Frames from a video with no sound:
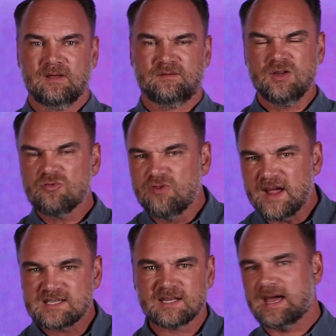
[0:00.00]
If you
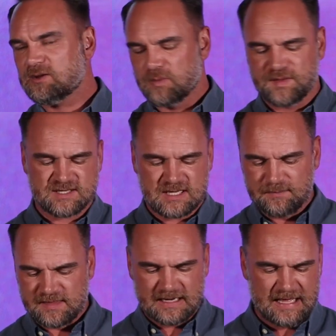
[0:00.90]
resonate with
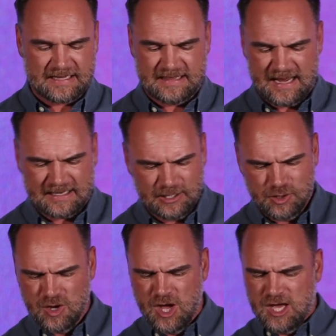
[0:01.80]
something like that, and
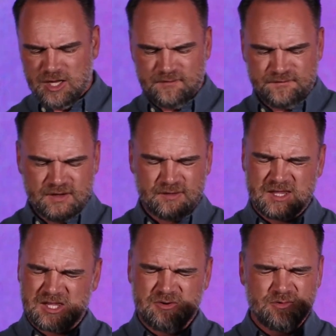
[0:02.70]
you feel
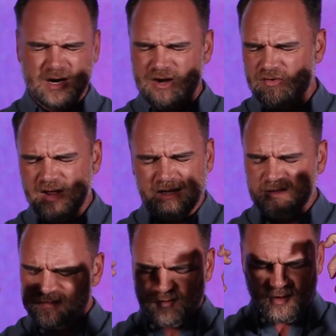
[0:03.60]
that you were
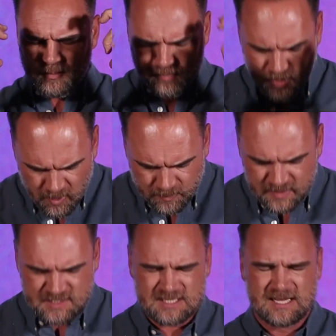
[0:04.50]
created for a
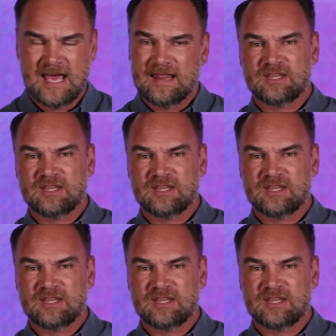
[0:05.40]
purpose,